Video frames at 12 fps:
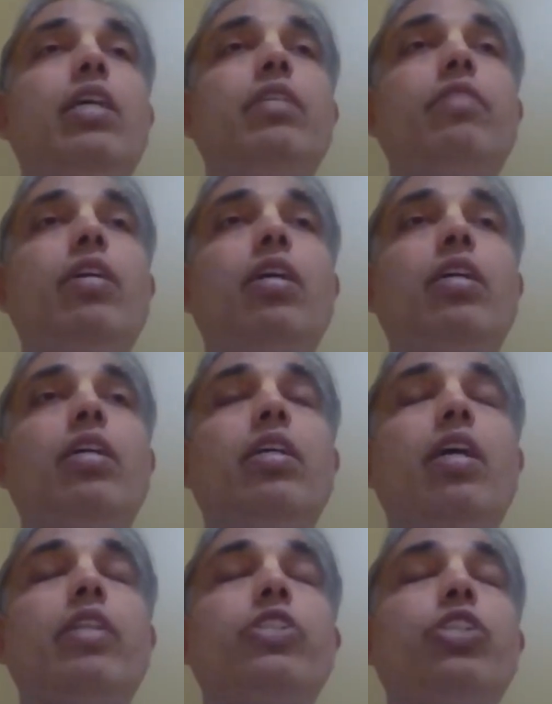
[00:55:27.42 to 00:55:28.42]

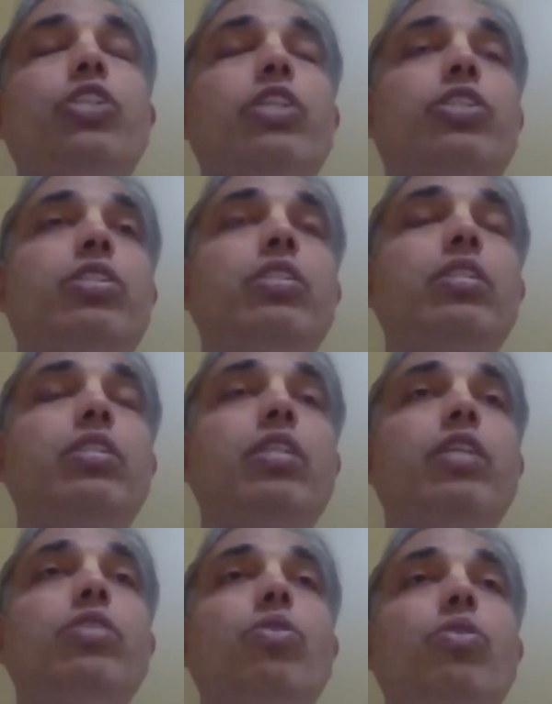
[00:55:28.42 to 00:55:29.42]
on the chest.
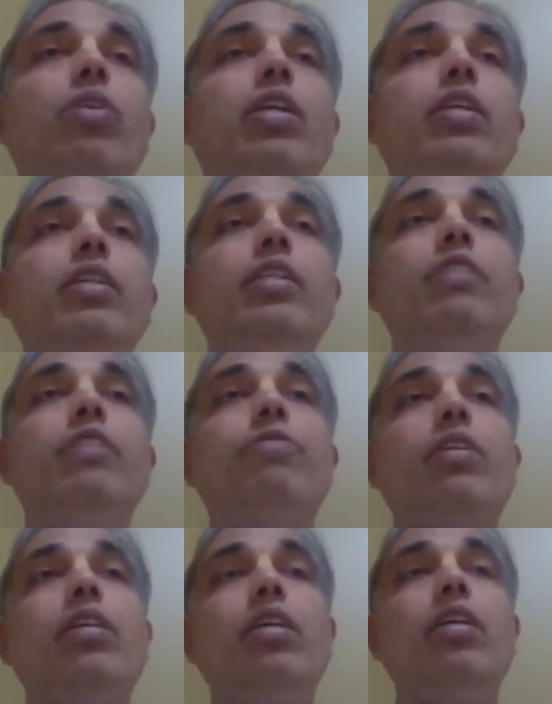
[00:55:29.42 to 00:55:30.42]
That is only
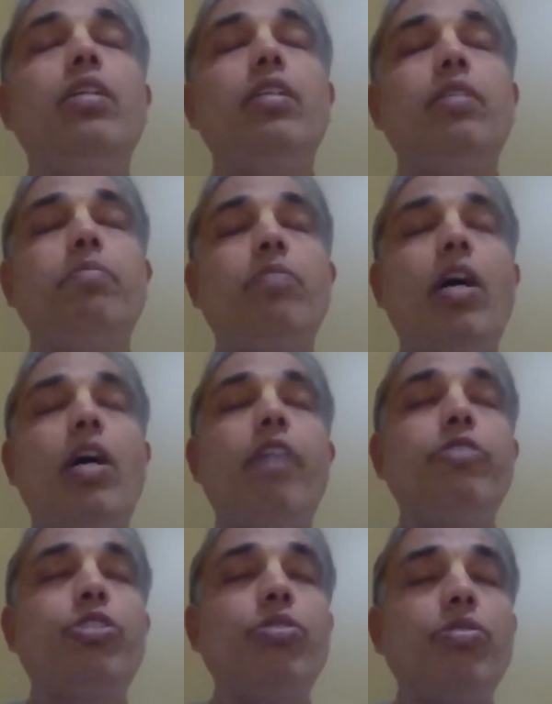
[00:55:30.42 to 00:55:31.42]
for the
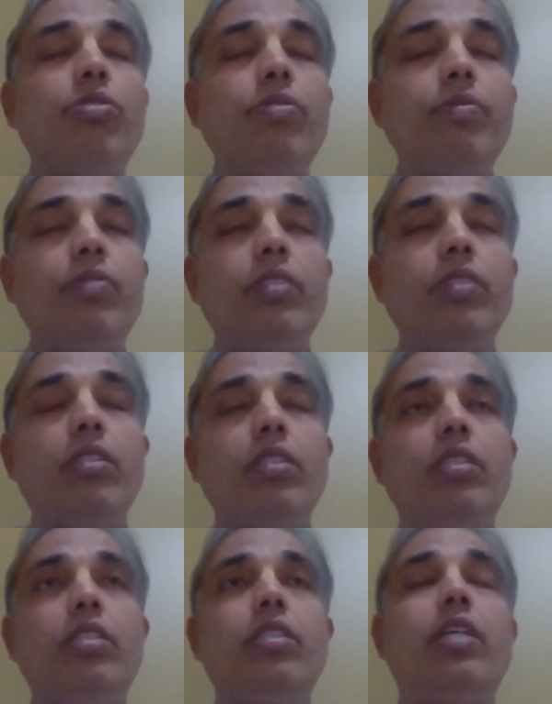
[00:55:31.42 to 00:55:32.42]
Mahavishnu.
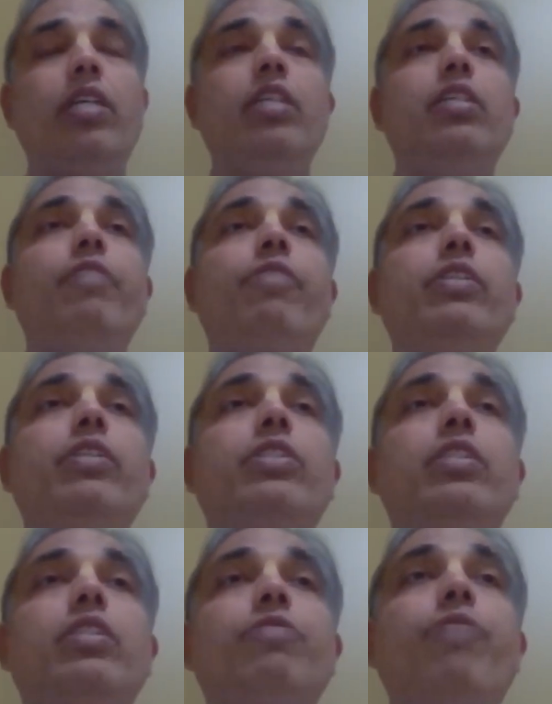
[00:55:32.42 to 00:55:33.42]
That is
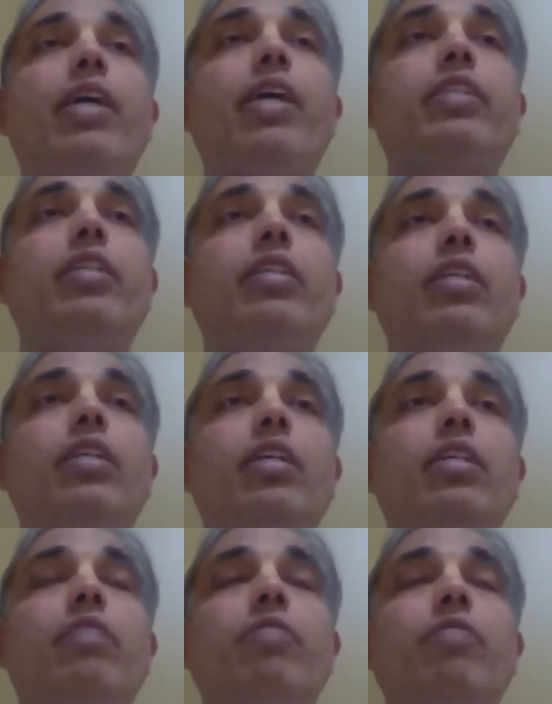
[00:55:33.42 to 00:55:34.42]
differentiation factor
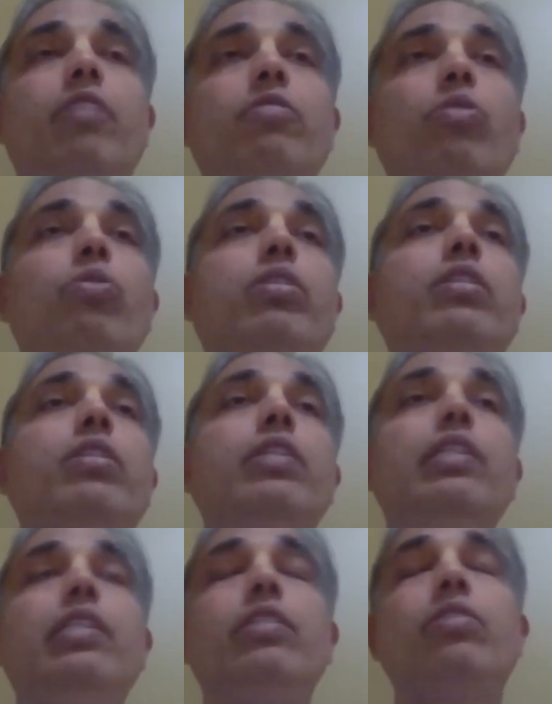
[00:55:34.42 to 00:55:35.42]
when we look.
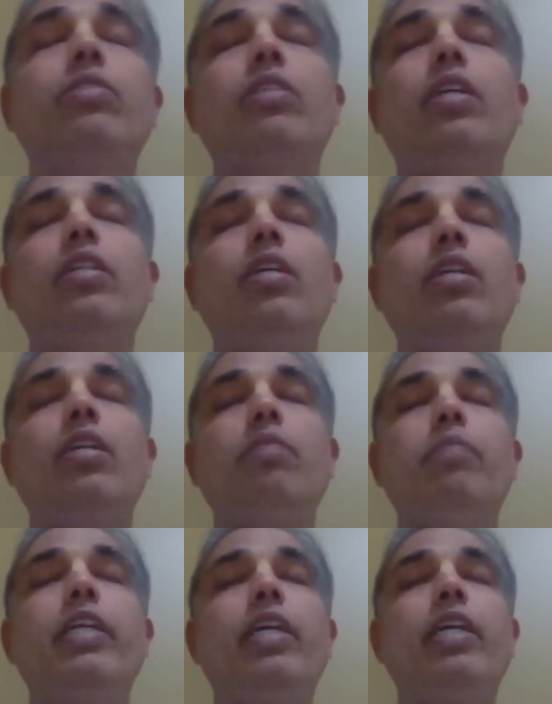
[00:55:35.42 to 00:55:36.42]
So that and
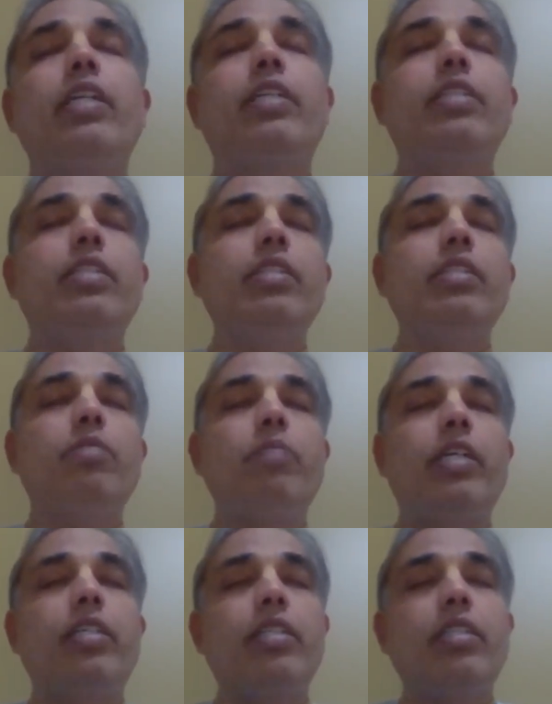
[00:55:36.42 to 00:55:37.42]
many other things,
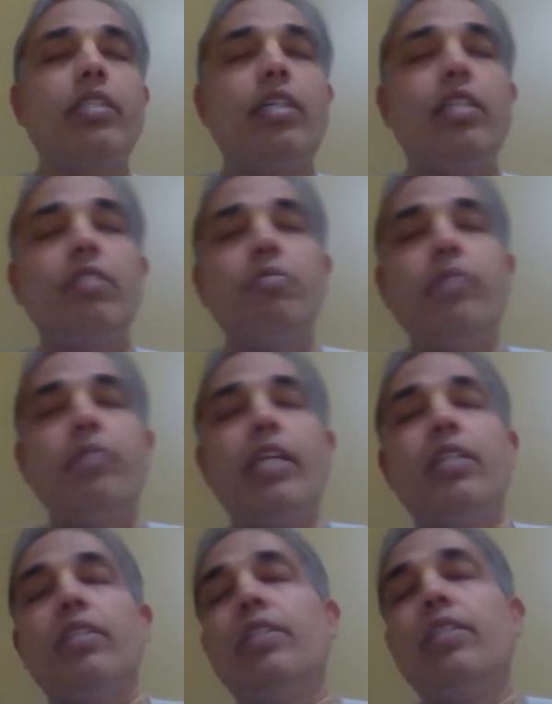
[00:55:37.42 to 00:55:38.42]
but that is the
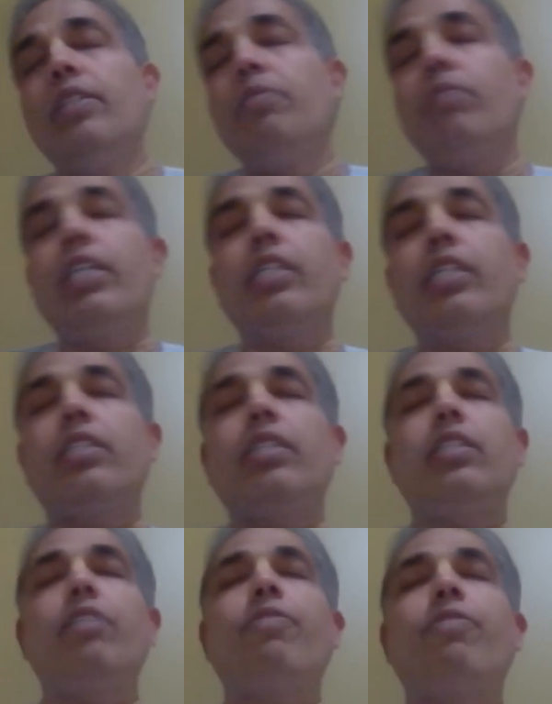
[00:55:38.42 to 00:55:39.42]
main biggest
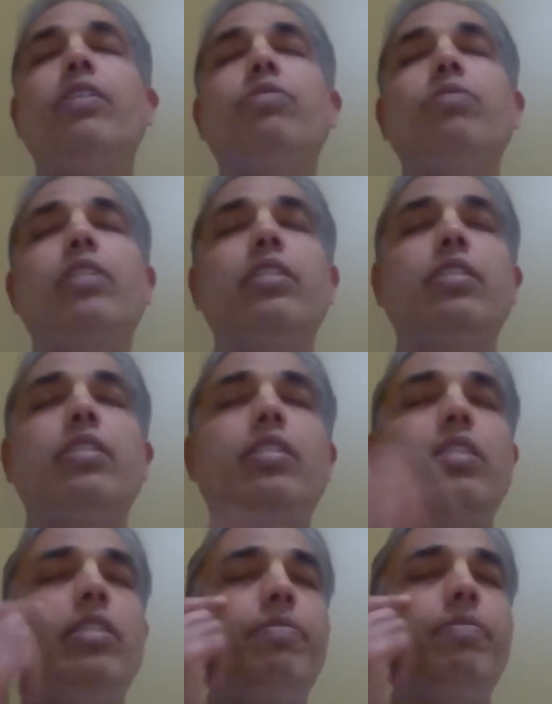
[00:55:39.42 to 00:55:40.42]
difference we can
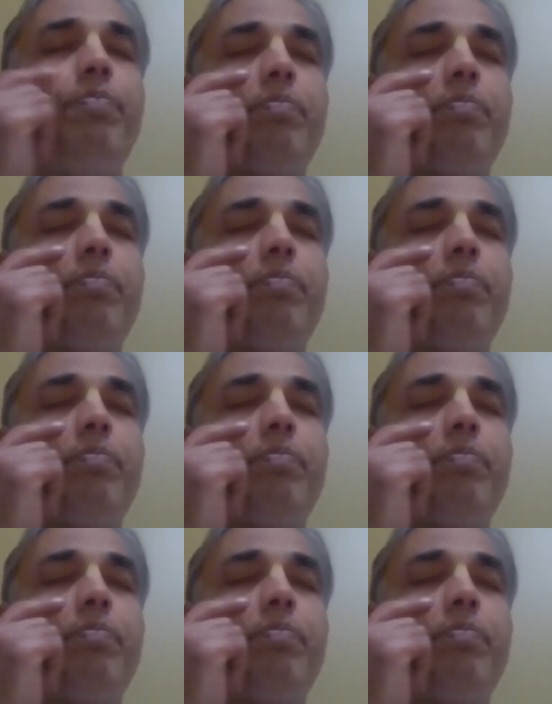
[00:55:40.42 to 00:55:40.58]
see